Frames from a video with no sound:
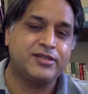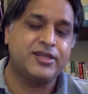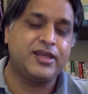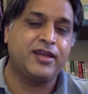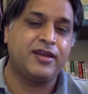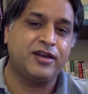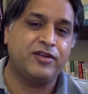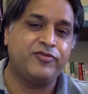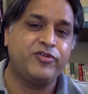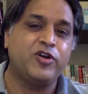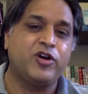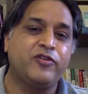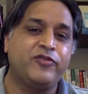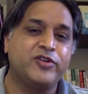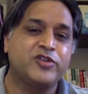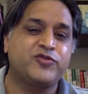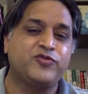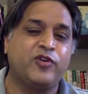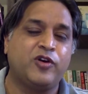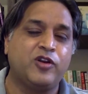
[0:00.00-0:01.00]
secret we
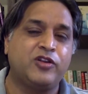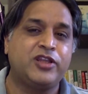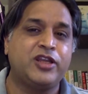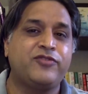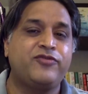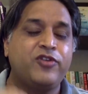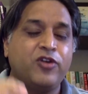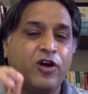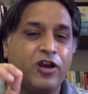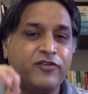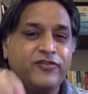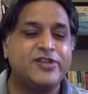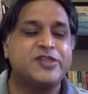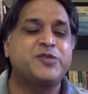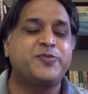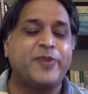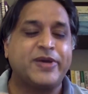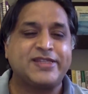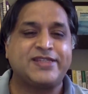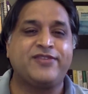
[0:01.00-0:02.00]
always follow, that we always
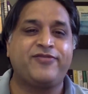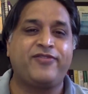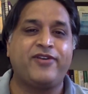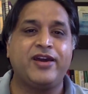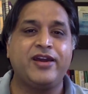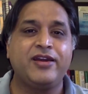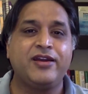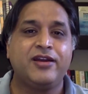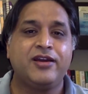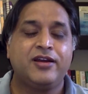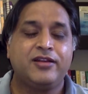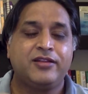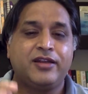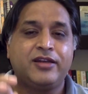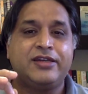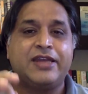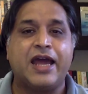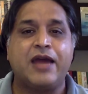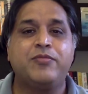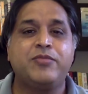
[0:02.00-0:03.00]
specify the
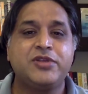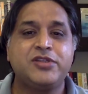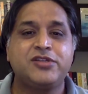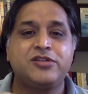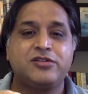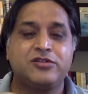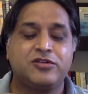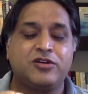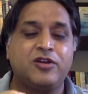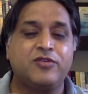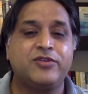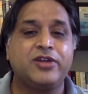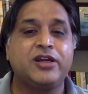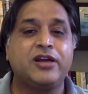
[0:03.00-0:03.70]
dimension of the